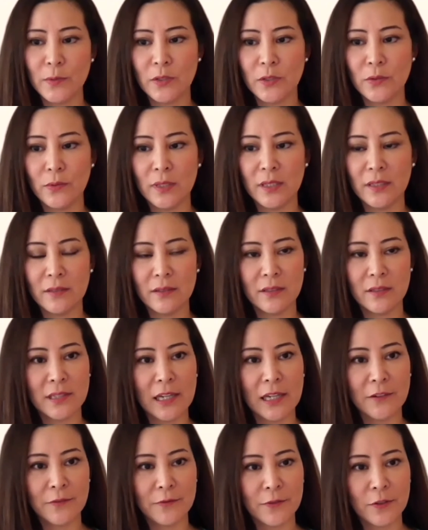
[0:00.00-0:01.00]
between
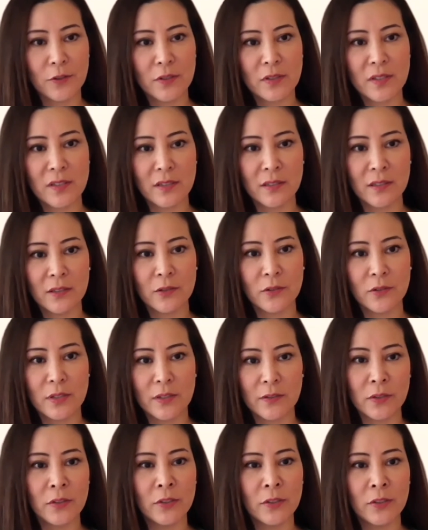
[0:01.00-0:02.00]
diverse and
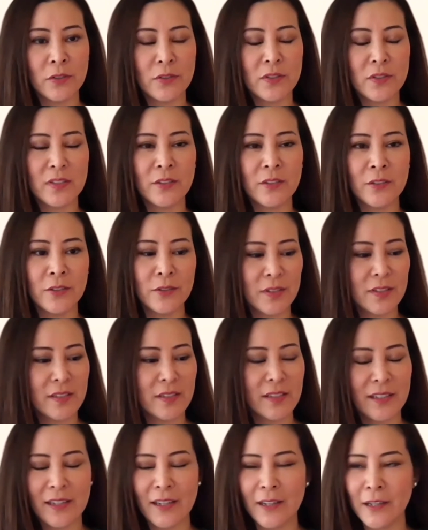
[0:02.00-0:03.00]
inclusive? You use
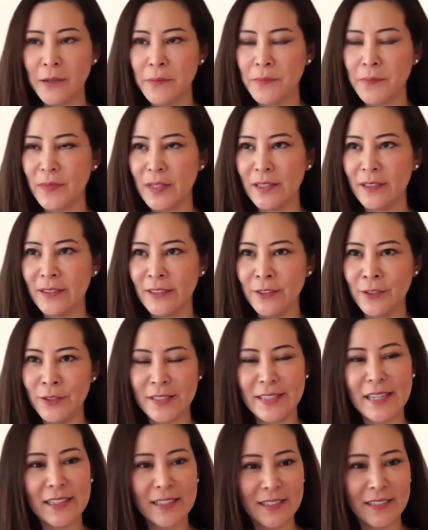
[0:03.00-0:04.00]

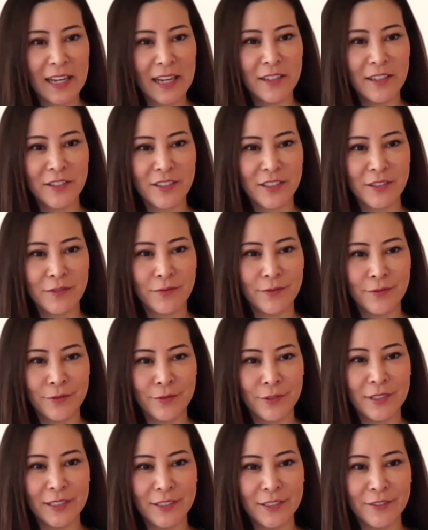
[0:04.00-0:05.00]
that analogy
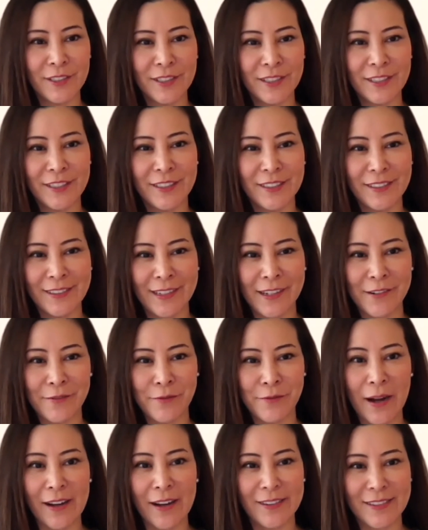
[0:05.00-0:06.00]
really, really
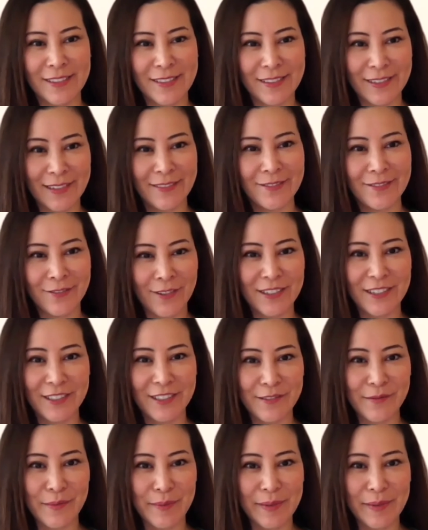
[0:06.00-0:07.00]
well. So, I want
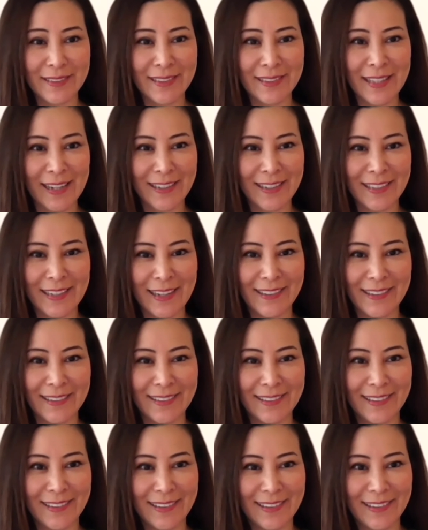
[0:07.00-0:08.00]
you to repeat that again.